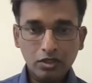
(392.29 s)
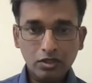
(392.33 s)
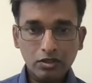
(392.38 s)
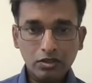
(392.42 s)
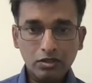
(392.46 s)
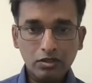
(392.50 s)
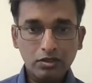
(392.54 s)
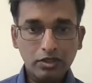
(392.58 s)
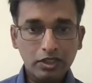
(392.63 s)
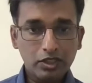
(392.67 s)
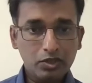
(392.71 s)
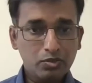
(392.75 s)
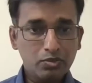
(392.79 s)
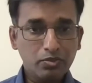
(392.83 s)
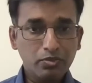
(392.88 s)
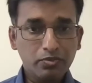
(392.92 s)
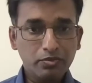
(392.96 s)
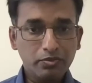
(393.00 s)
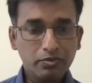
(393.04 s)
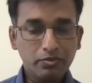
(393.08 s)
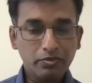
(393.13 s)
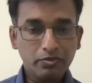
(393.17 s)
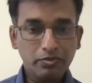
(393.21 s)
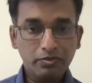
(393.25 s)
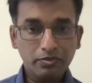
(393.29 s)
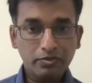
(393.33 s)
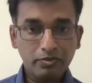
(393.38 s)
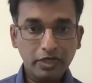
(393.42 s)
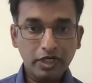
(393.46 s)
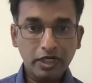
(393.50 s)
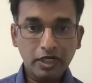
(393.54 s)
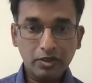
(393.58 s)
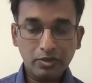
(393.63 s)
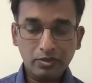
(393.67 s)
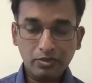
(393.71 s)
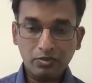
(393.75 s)
This
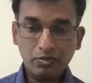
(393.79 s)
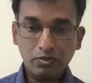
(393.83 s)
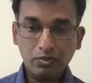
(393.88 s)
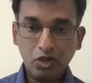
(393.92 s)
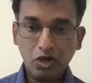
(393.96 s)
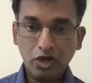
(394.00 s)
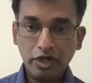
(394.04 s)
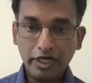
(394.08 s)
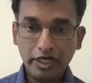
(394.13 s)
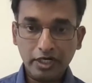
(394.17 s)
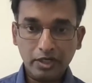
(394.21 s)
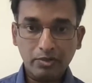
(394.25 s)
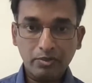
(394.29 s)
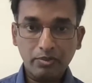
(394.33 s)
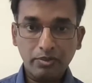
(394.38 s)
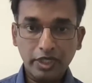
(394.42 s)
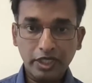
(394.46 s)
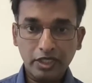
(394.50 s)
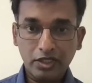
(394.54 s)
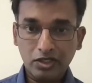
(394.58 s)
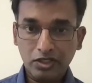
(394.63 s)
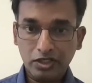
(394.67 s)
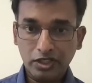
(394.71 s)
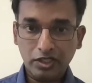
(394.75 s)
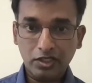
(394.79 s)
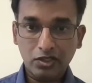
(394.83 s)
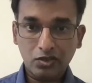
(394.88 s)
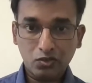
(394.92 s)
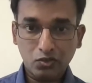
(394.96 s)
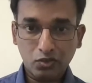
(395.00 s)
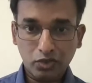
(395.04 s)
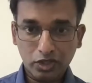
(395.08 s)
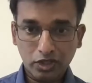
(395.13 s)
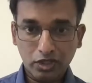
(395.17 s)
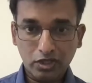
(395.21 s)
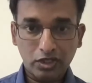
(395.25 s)
brought in a big change
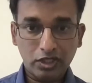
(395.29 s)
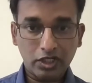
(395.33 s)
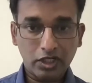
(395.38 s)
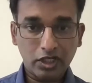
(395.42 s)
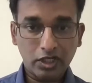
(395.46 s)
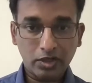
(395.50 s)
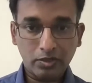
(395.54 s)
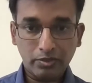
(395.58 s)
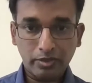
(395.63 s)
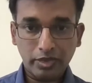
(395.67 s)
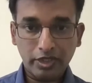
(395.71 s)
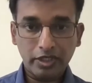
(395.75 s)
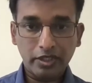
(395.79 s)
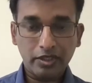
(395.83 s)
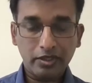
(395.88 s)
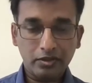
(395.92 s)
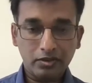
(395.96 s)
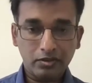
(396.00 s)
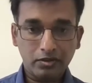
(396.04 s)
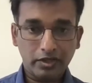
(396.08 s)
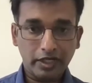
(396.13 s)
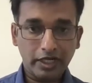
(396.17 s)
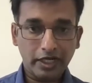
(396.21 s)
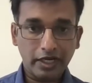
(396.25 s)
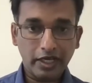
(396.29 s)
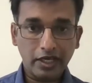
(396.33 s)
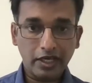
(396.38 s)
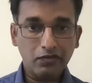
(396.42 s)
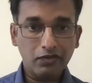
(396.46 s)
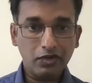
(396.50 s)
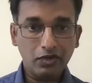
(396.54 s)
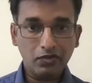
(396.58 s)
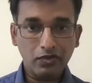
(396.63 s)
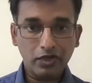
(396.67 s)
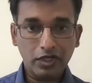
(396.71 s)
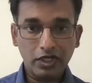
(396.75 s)
within the company, right?
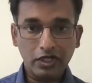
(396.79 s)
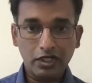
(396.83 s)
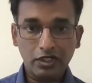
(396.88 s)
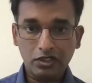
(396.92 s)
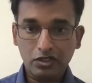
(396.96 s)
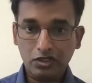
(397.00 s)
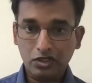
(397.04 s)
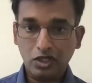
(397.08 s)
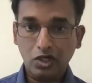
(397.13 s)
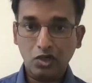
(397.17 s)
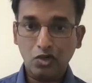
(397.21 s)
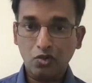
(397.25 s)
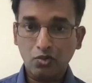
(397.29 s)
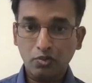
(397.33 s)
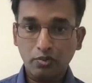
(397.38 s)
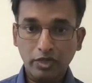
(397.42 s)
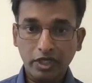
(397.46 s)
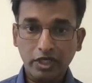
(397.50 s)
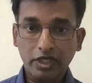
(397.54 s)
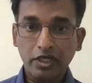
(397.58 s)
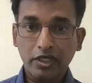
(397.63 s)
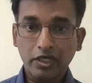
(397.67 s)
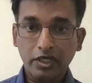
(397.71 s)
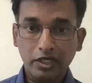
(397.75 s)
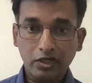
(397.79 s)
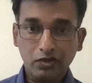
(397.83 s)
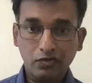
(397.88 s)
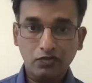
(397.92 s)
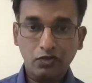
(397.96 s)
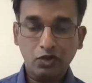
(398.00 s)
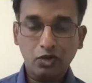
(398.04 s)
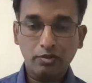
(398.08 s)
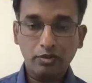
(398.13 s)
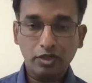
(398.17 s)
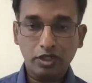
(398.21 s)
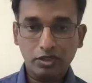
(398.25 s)
Everyone is now making
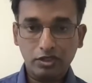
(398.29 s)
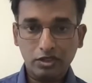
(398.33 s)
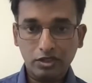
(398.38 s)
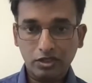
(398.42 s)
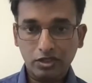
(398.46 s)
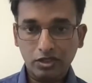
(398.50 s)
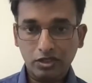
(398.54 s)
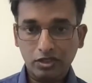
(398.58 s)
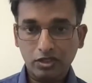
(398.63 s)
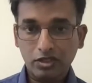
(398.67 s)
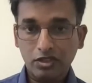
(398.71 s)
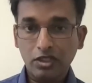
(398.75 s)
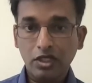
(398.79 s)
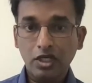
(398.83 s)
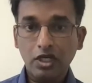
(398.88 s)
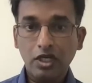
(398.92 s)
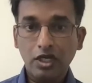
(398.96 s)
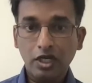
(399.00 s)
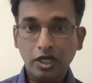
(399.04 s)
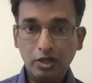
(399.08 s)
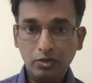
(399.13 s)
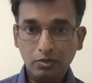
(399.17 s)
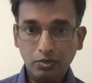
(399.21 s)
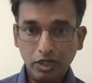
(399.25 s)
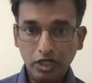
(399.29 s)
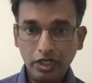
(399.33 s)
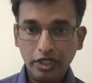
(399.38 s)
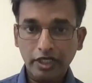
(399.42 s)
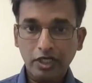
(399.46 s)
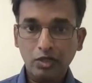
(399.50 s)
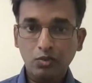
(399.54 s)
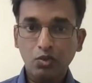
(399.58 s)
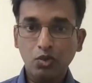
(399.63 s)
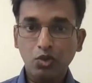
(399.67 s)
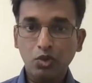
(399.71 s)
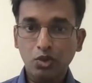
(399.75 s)
informed decisions and
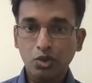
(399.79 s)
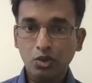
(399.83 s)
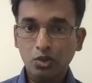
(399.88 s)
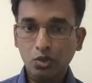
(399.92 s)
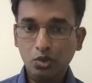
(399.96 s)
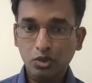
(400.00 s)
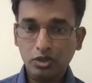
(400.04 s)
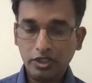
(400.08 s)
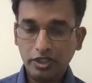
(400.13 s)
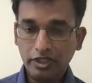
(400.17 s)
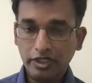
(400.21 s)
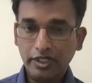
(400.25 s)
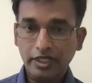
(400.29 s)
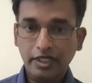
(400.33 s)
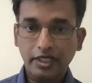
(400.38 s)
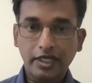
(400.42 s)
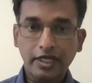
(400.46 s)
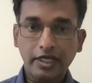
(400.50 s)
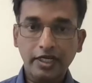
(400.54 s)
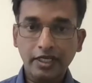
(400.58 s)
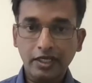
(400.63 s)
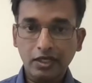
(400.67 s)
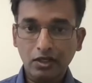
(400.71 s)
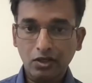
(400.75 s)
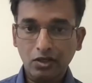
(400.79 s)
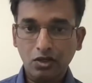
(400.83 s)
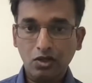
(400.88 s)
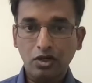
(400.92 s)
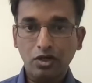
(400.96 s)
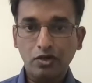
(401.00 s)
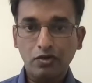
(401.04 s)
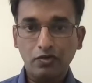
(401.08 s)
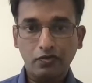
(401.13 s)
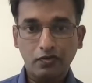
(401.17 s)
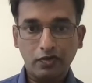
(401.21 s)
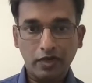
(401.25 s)
building more tools, and they're getting a lot
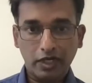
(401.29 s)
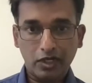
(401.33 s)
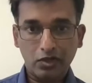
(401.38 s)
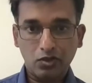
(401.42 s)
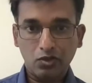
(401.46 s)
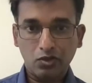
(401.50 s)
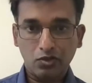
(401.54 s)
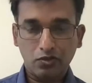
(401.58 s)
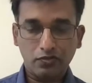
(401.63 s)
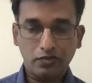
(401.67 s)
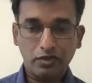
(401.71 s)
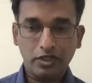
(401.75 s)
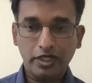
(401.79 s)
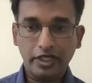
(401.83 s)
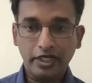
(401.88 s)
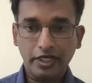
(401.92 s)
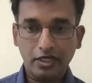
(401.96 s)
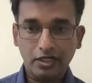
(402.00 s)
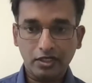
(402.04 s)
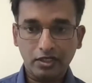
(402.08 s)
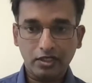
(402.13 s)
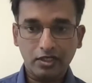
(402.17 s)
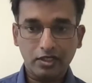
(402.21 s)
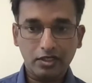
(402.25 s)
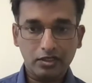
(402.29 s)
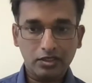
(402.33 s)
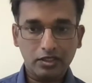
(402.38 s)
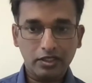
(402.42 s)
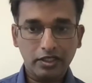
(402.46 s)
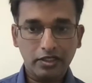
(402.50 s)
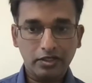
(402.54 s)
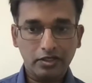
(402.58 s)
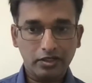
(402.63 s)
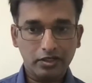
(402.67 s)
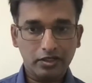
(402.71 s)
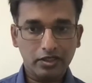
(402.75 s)
of value of the data that is
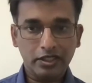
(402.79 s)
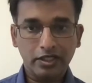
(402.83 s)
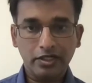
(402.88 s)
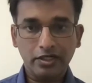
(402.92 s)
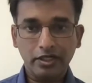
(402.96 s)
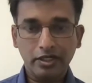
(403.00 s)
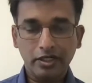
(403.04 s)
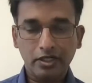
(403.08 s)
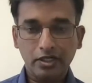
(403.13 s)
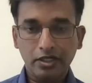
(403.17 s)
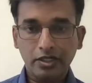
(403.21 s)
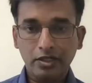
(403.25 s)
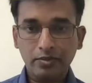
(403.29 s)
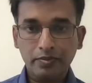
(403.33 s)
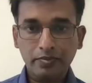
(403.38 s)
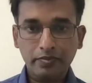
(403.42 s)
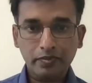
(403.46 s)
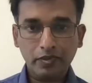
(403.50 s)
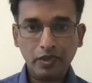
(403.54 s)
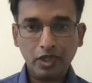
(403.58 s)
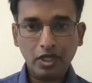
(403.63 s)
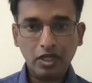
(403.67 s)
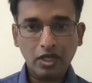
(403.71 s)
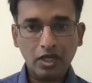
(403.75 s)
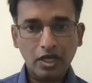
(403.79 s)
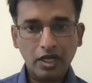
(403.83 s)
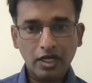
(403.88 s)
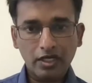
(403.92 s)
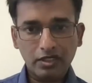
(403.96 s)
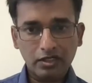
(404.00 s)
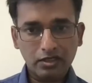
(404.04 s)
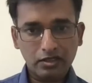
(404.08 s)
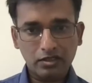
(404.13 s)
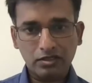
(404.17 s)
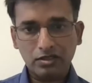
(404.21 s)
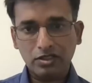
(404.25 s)
getting generated. And
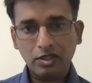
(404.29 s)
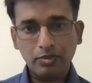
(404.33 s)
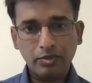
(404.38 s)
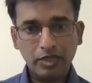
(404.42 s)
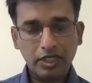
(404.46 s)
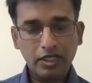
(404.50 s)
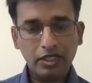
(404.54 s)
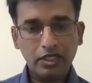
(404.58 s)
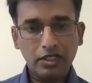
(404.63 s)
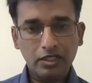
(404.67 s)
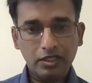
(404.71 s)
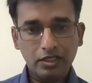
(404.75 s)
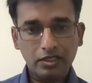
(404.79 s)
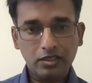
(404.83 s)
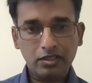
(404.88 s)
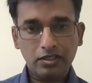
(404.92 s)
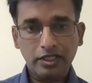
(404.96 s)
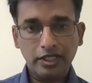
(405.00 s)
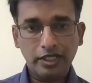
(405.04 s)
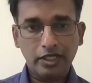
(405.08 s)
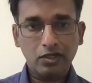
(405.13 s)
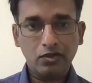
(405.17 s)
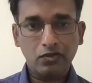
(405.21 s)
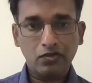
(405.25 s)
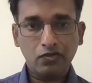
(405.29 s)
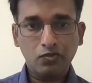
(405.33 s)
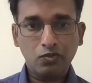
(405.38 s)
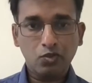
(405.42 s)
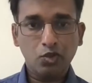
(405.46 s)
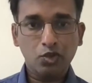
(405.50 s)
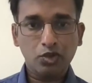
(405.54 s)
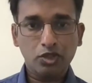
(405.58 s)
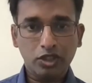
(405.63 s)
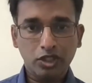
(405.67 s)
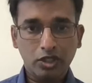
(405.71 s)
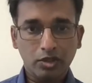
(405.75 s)
this is typically the state of
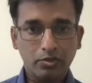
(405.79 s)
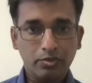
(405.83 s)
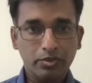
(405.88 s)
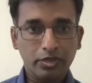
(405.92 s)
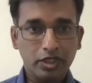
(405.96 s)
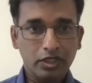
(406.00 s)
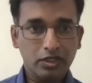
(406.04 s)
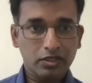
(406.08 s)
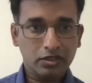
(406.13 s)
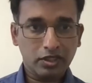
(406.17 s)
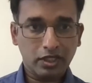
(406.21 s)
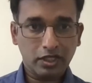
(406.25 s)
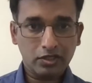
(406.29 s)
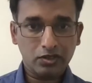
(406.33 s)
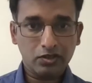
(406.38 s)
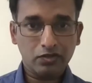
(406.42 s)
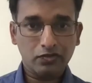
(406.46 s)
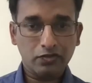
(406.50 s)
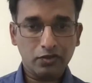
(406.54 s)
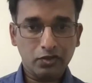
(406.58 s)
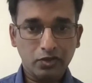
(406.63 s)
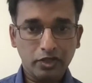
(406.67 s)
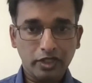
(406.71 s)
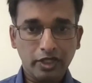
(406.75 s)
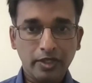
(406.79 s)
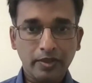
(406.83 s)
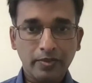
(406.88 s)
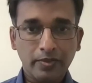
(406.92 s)
most companies as of today.